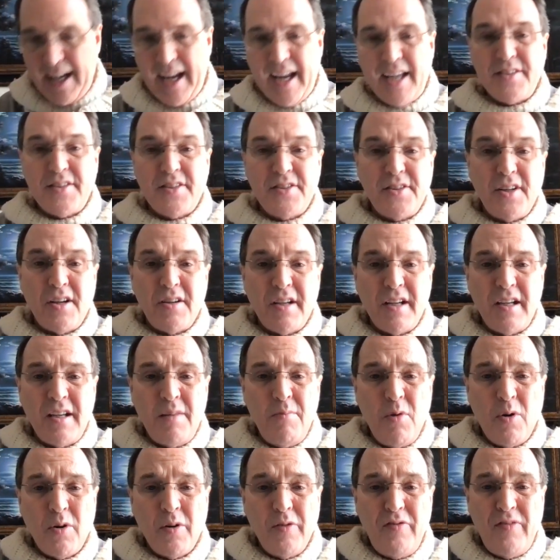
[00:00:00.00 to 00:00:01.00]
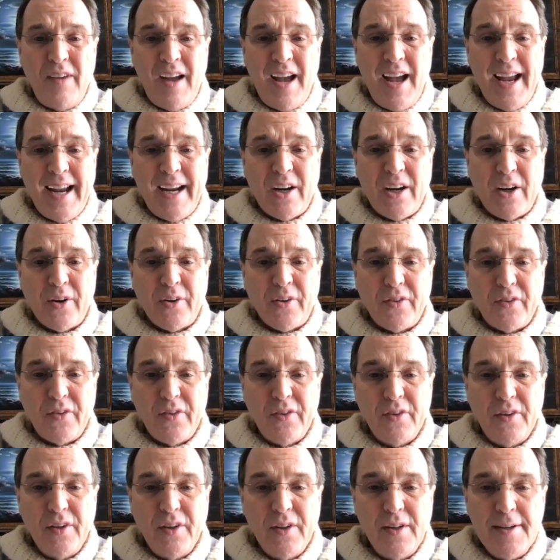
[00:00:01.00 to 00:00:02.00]
accountable so they can't start
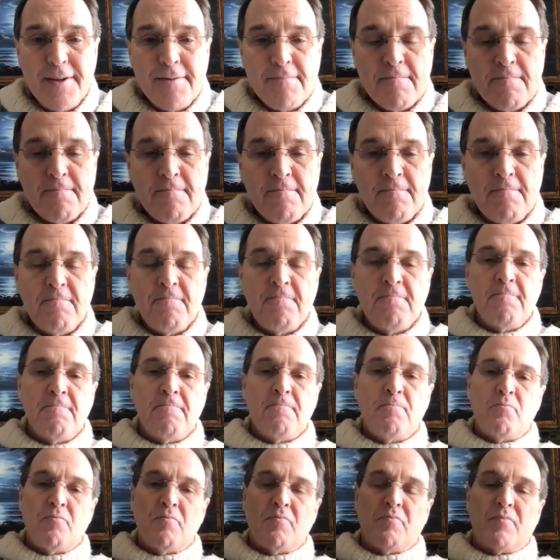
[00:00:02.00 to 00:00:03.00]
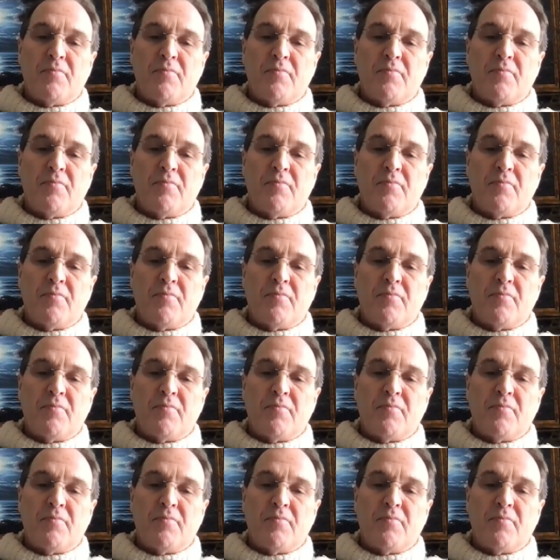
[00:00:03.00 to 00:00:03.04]
any more fires?